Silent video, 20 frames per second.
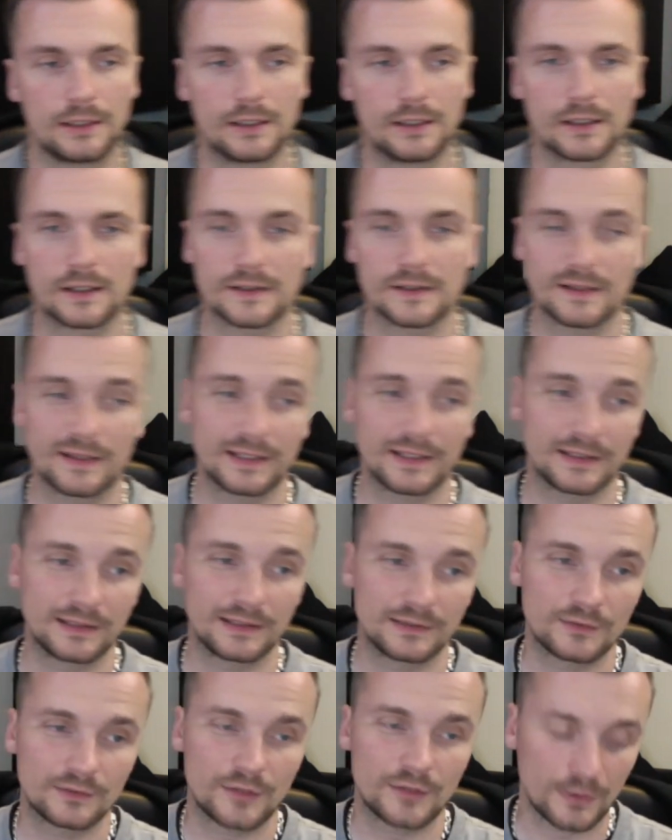because I think
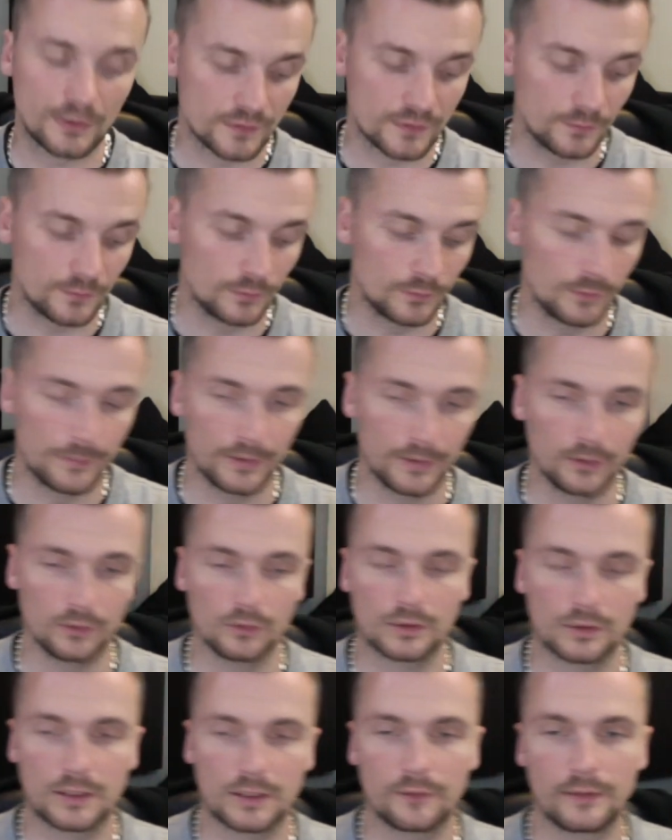Shackleton were a bit
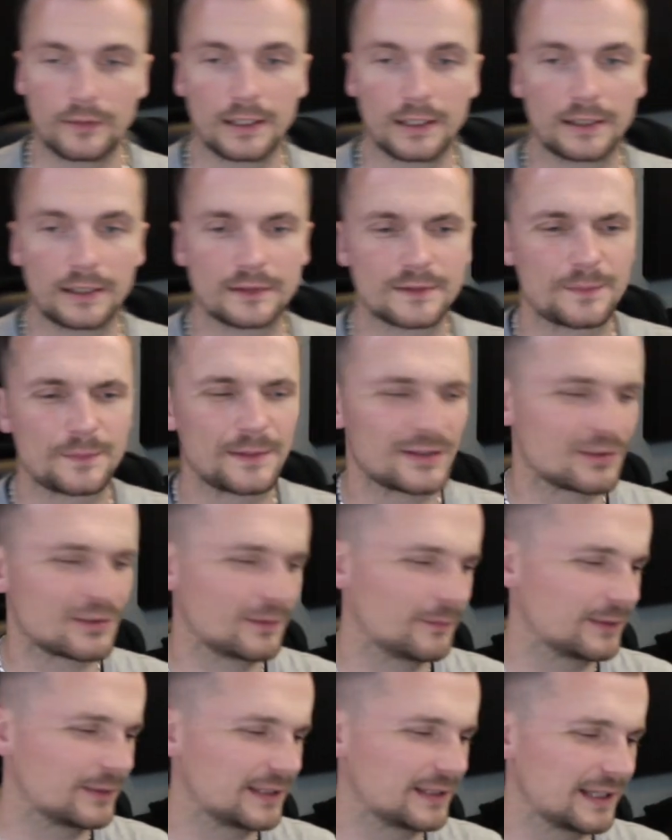unlucky, really, and especially
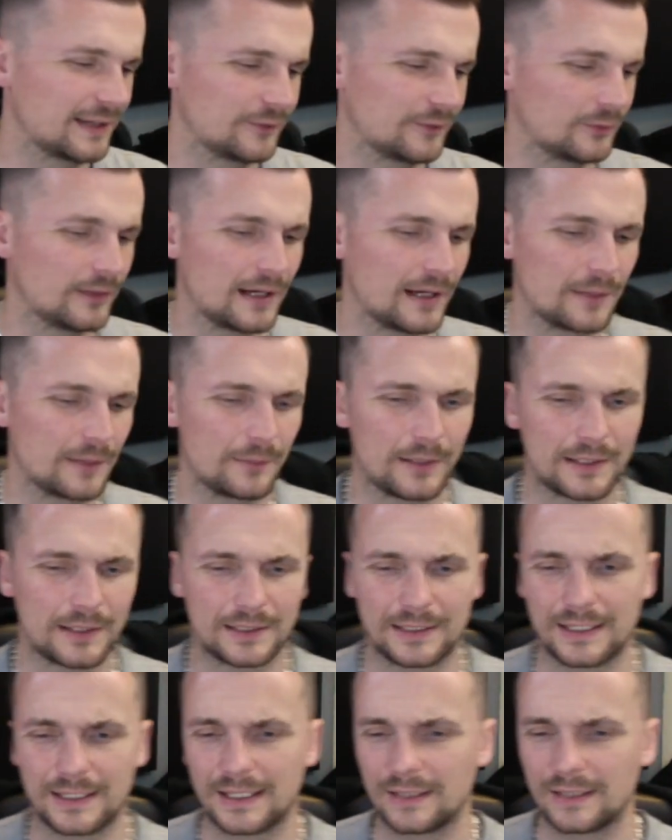when we didn't have a right back
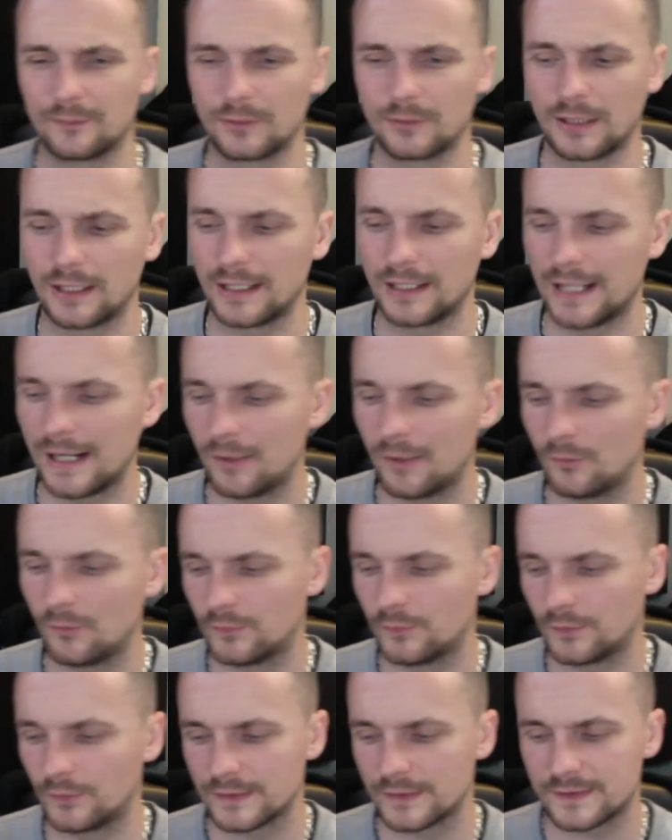and Ayling were like out
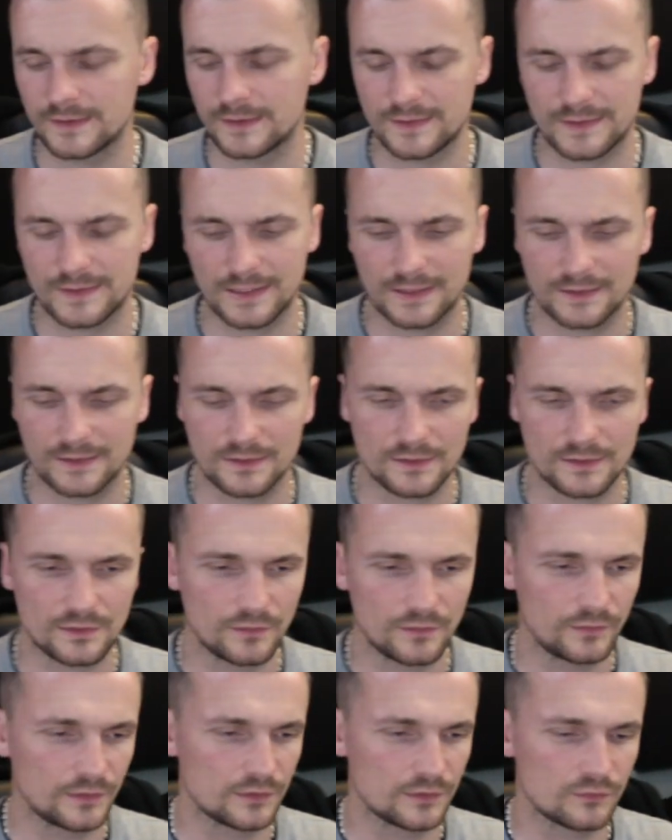for the rest of the season and
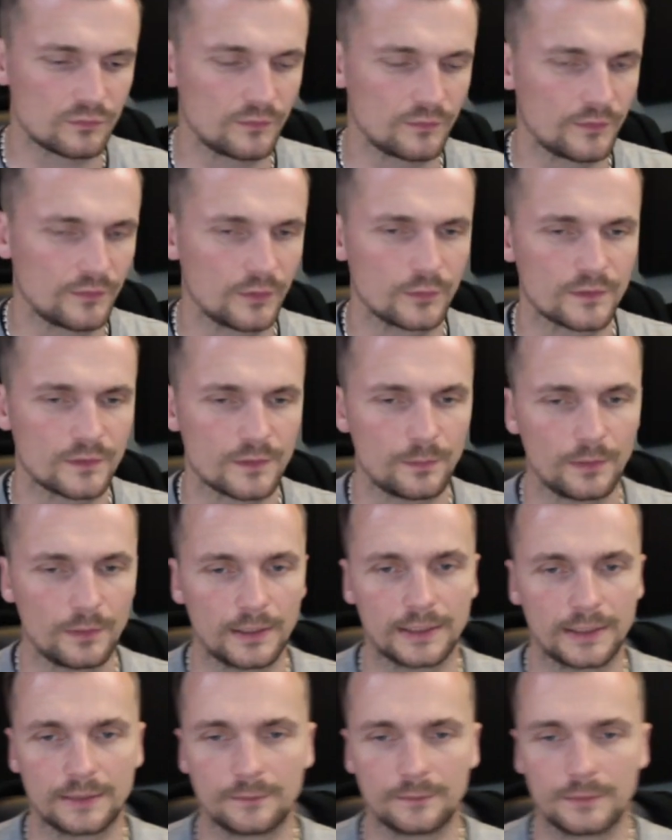stuff, and he just refused to
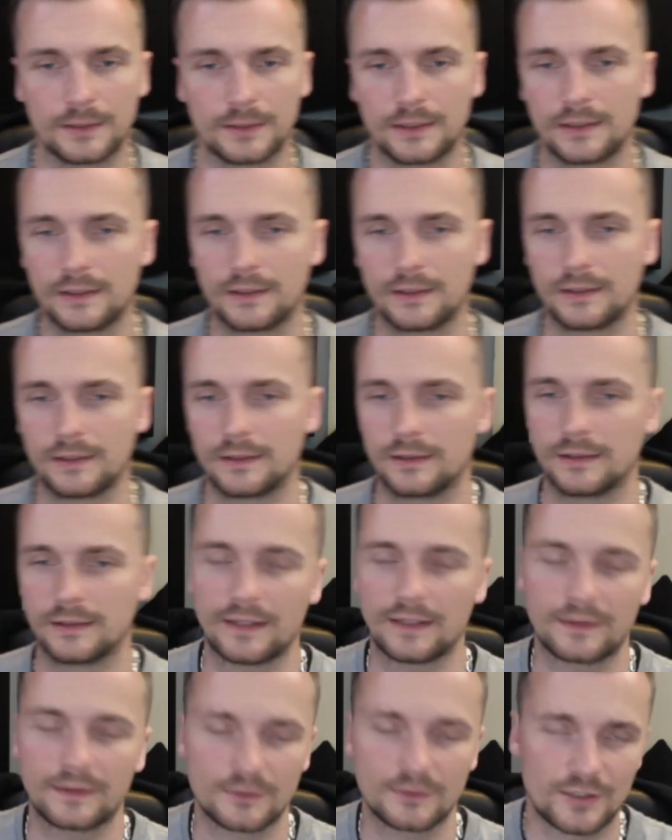play him.
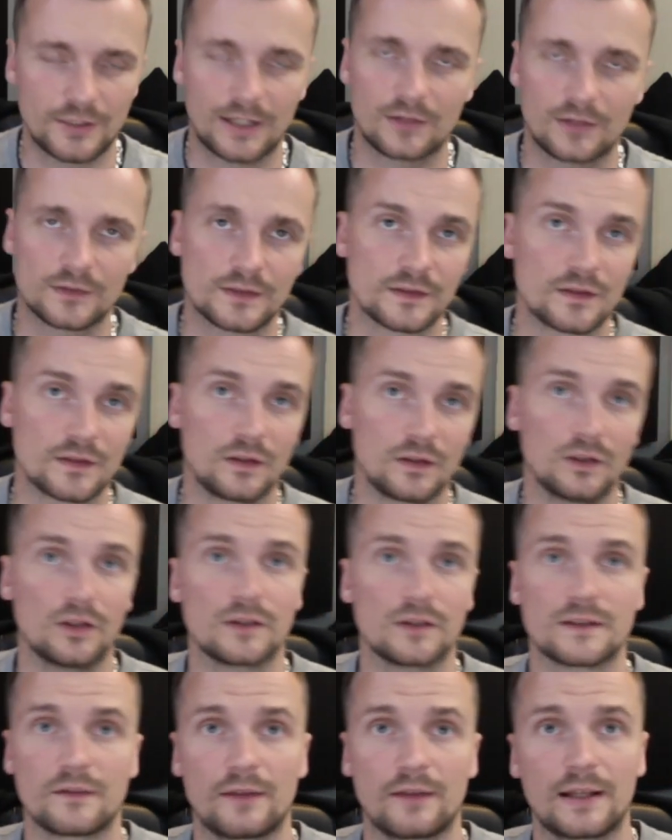I think Shackleton's got
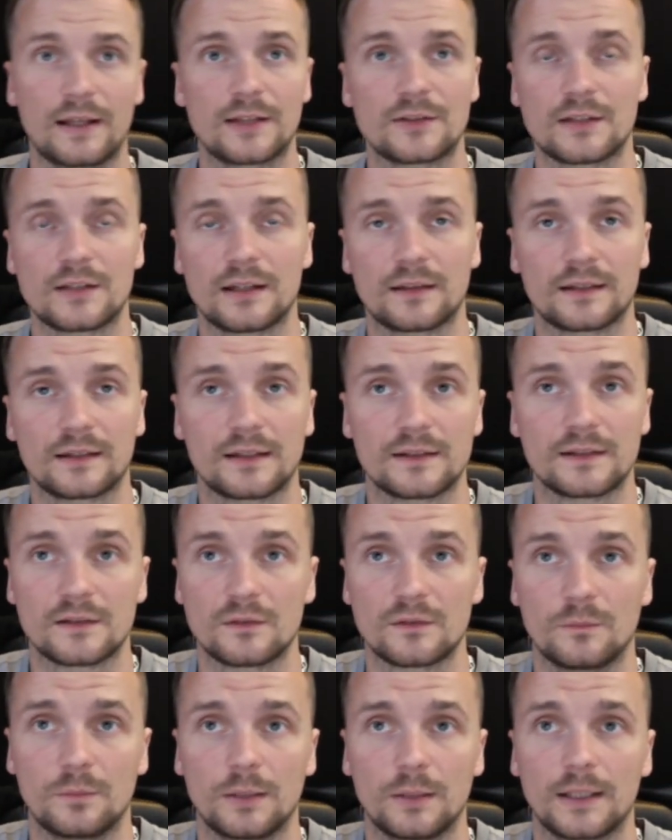loads of energy. I think he's a
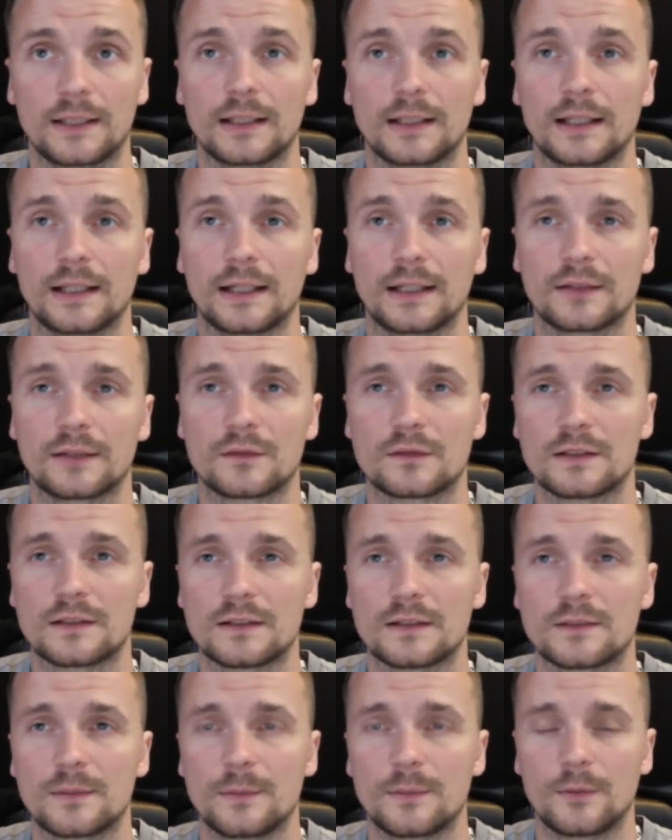good player, like, he just
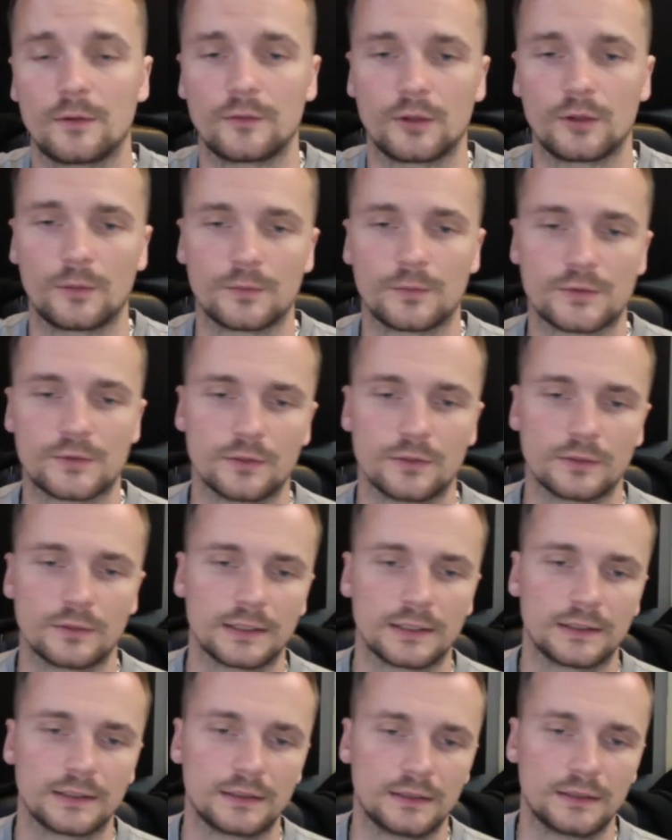needs a bit more of an opportunity.